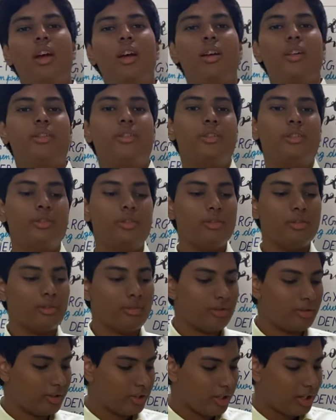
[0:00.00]
So
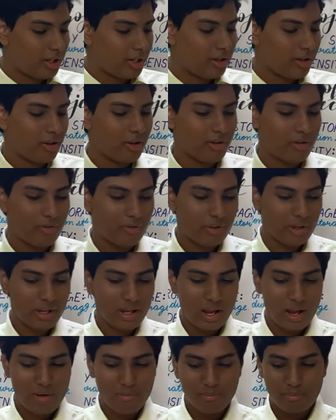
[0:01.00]
today we
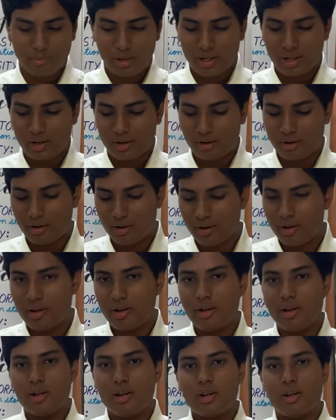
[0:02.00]
have made
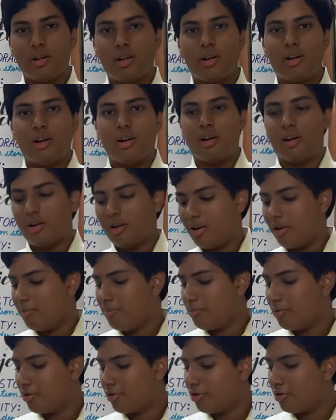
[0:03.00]
a
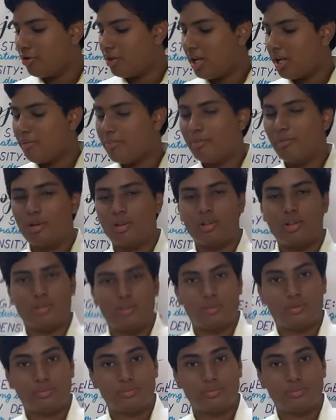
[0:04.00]
prototype model